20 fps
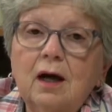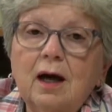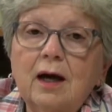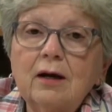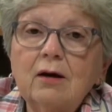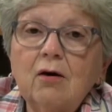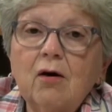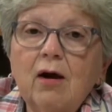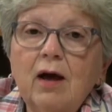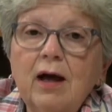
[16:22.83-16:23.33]

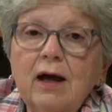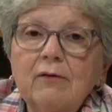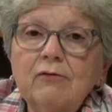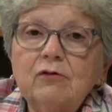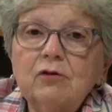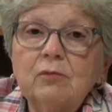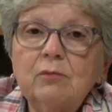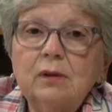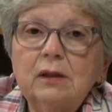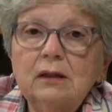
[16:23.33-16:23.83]
I don't
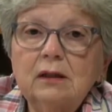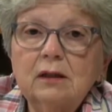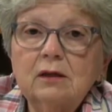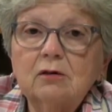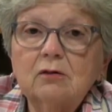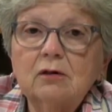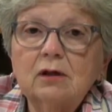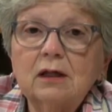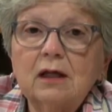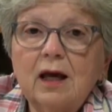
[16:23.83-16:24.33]
have to be
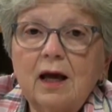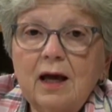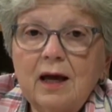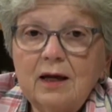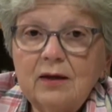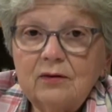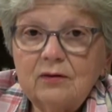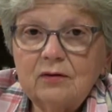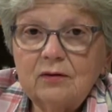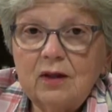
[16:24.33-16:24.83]
literally
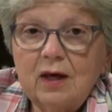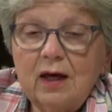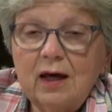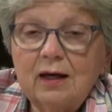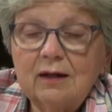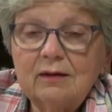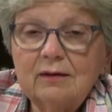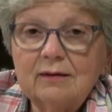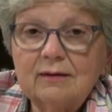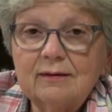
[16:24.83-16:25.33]
asked
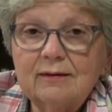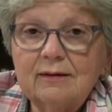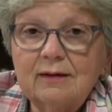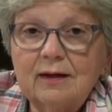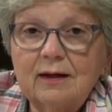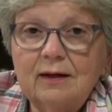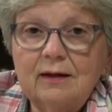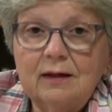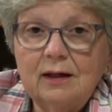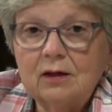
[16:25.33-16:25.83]
that to
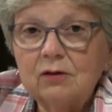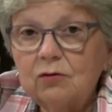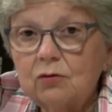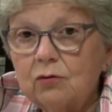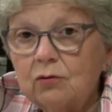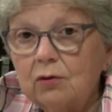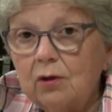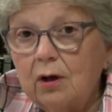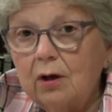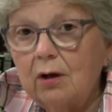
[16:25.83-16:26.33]
say yes
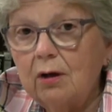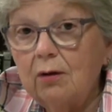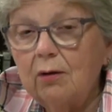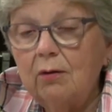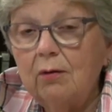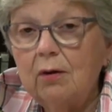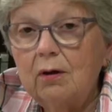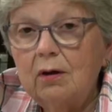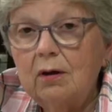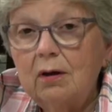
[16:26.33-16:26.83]
or
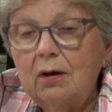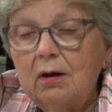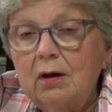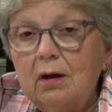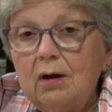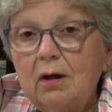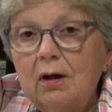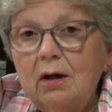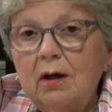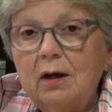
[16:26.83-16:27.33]
no
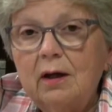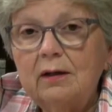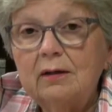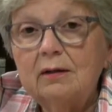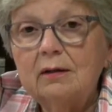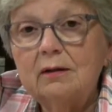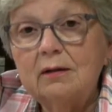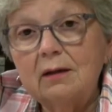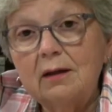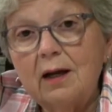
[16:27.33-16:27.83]
and
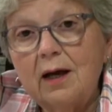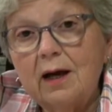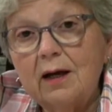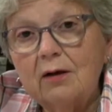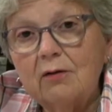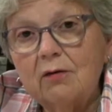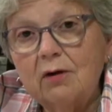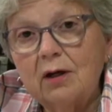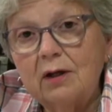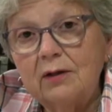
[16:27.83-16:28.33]
to deny
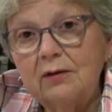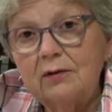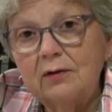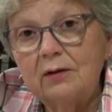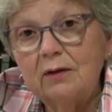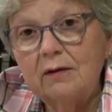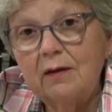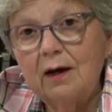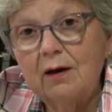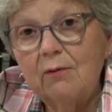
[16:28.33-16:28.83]
Christ
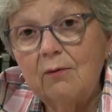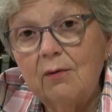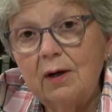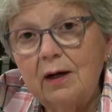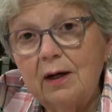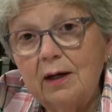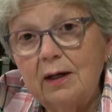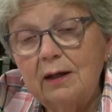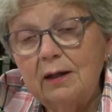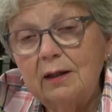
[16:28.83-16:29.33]
in that
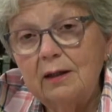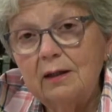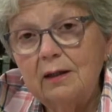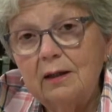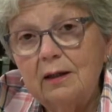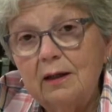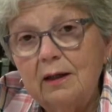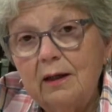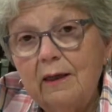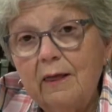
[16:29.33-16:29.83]
way.
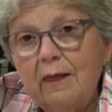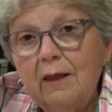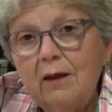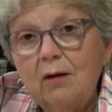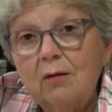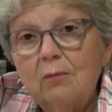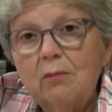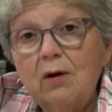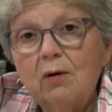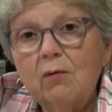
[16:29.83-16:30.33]

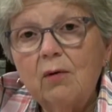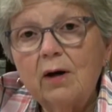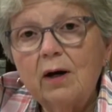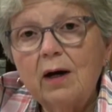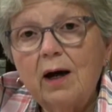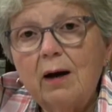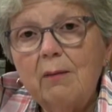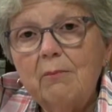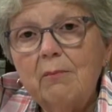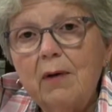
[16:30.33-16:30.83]
But when
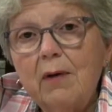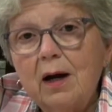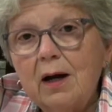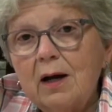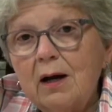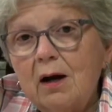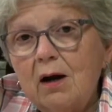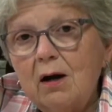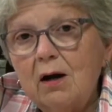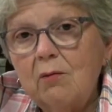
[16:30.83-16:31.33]
my
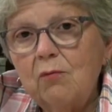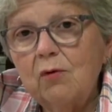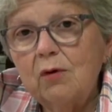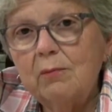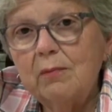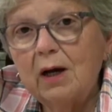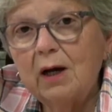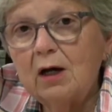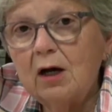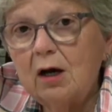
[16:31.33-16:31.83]

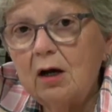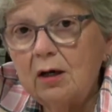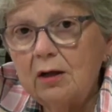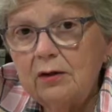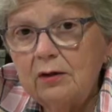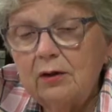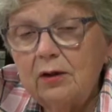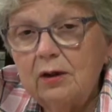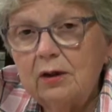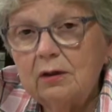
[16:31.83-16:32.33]

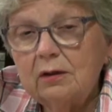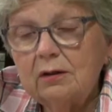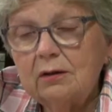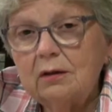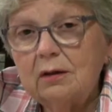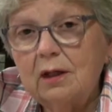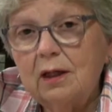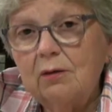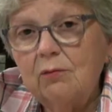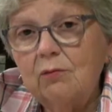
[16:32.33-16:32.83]

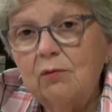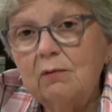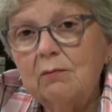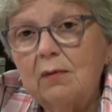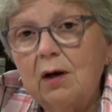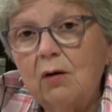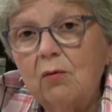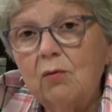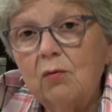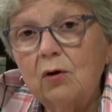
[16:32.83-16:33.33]
conduct and when
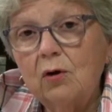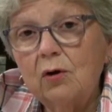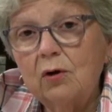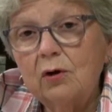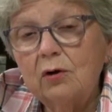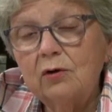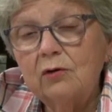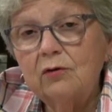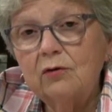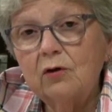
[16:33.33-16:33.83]
my
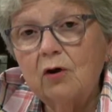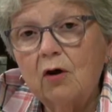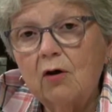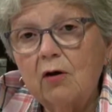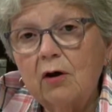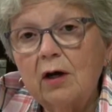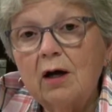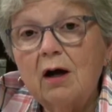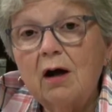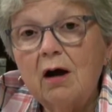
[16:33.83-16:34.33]
words
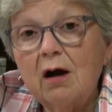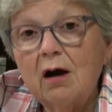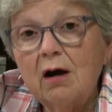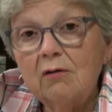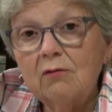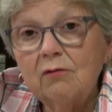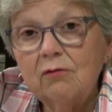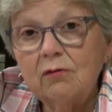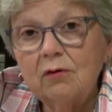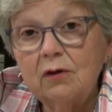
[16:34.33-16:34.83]
are in
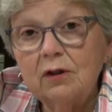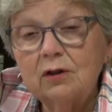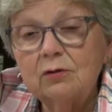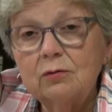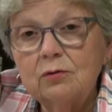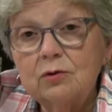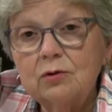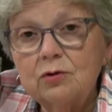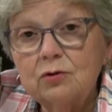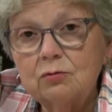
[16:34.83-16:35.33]

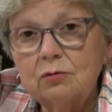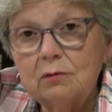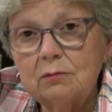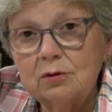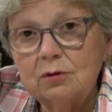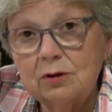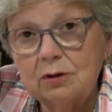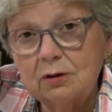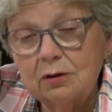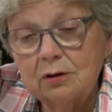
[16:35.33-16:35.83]
conflict with
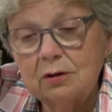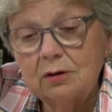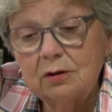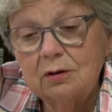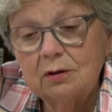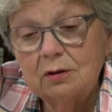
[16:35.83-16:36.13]
Scripture,